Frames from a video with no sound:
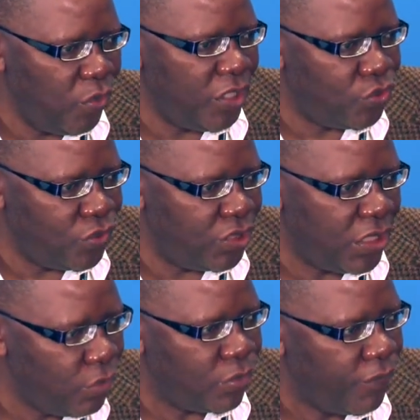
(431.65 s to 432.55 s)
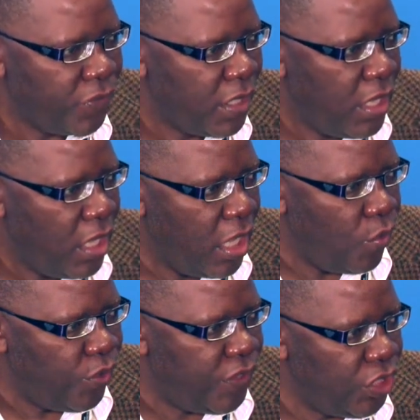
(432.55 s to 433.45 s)
We need to deal
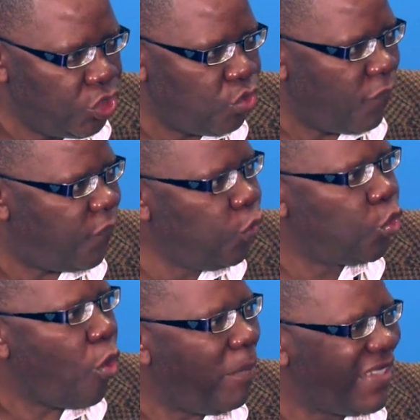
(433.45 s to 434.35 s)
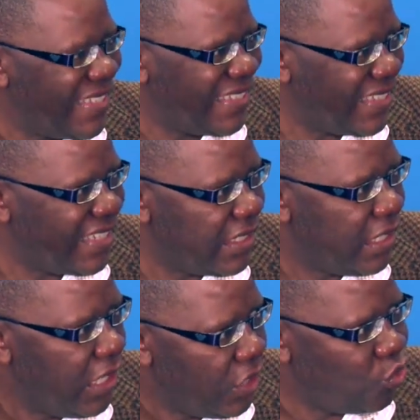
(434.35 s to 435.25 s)
uh, with the issue of full compensation
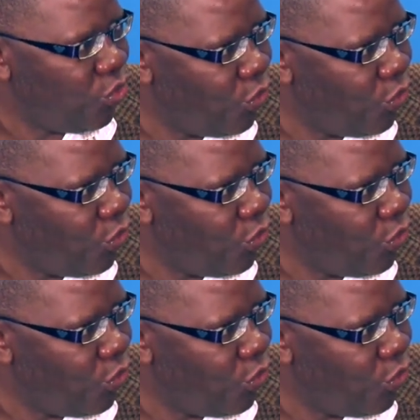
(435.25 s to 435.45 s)
to